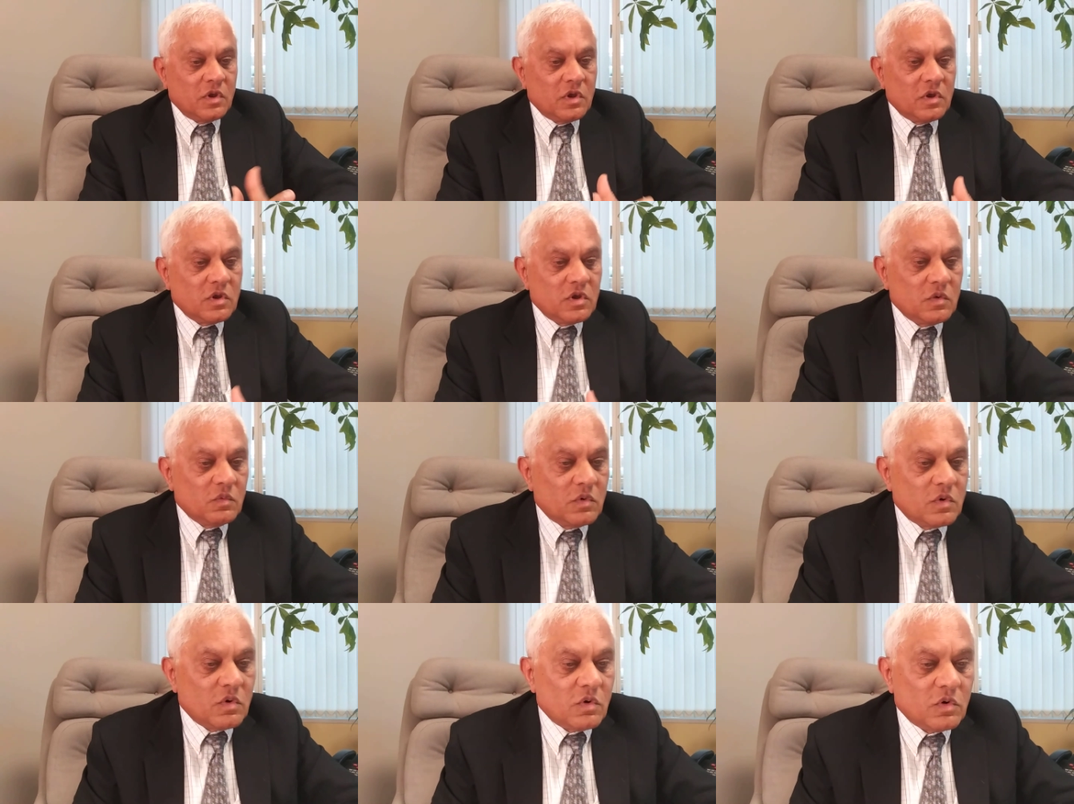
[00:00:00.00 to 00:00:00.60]

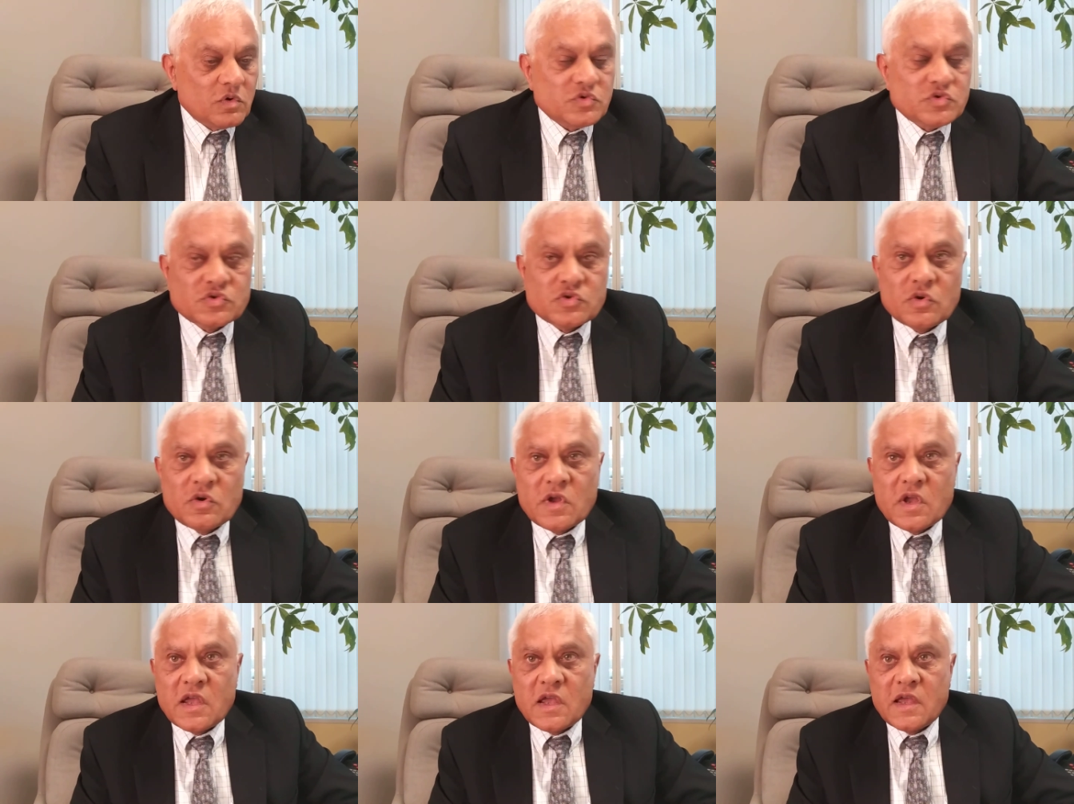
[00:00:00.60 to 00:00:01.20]
you would
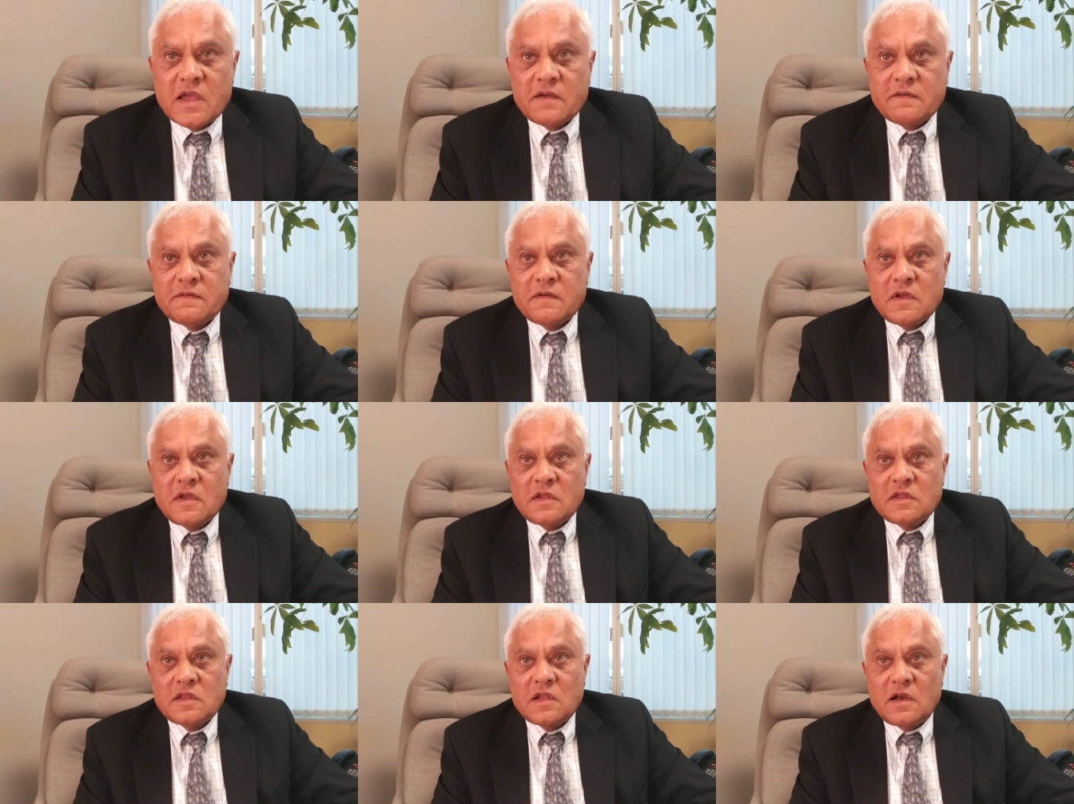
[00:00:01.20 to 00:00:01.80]
also have
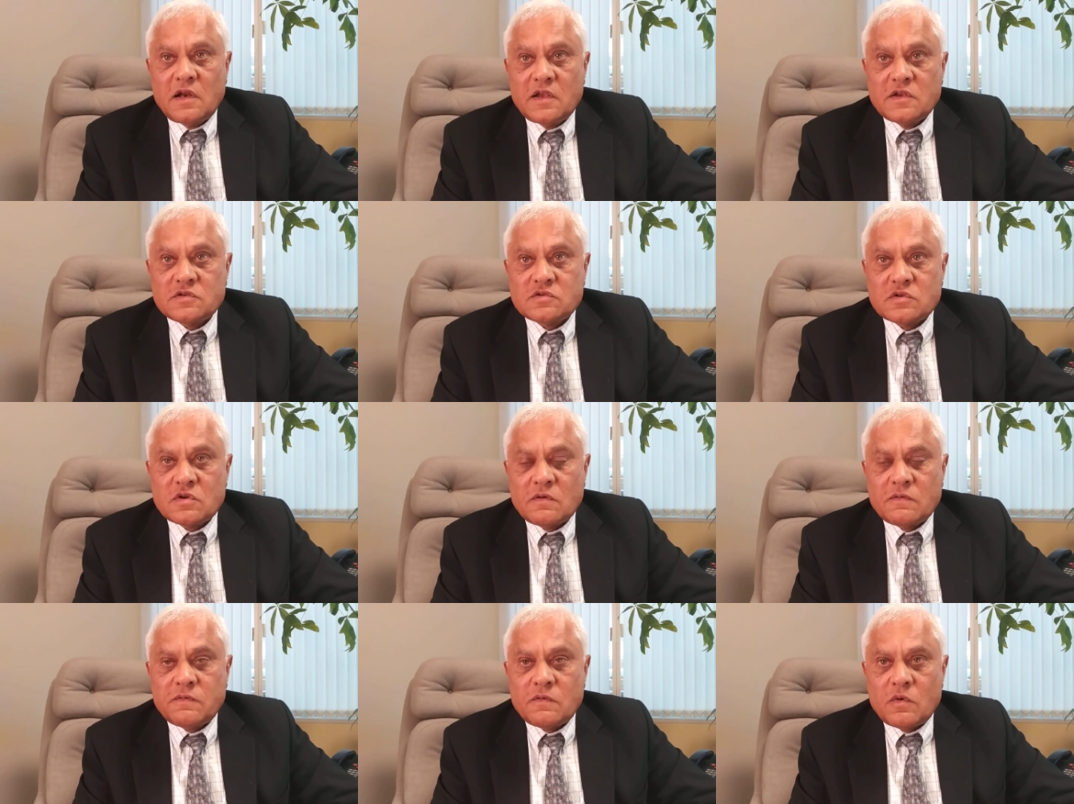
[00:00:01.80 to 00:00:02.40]
the
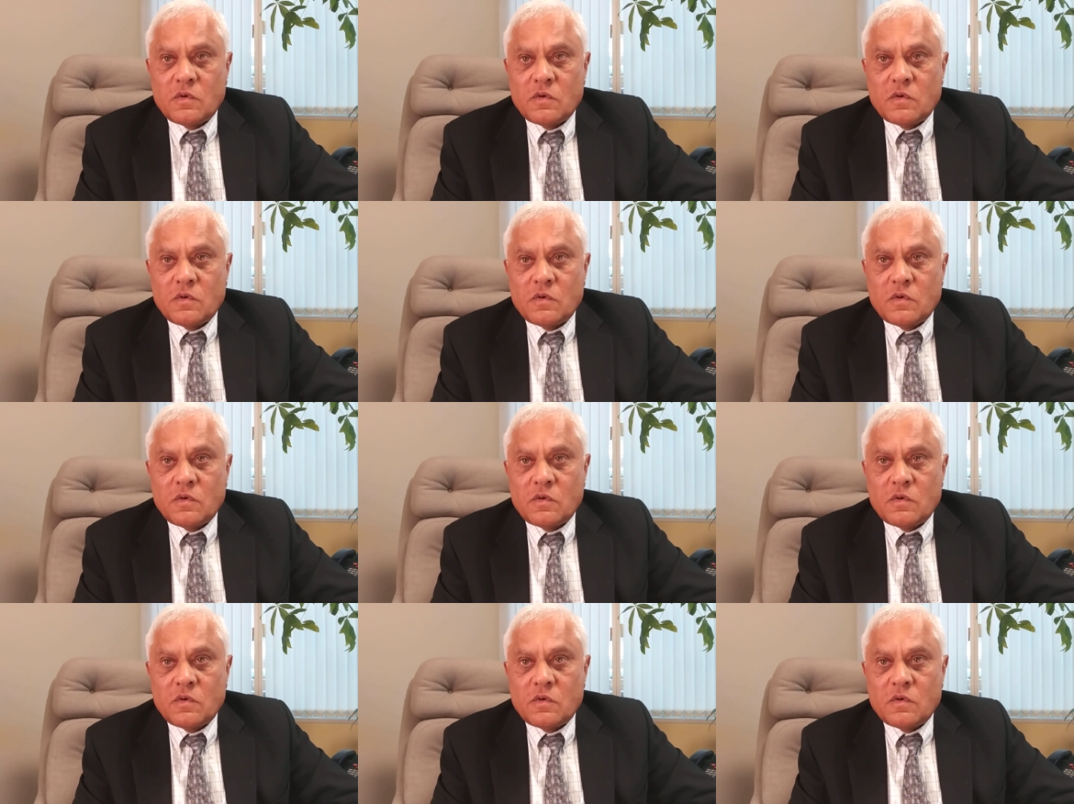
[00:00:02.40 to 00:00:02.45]
list of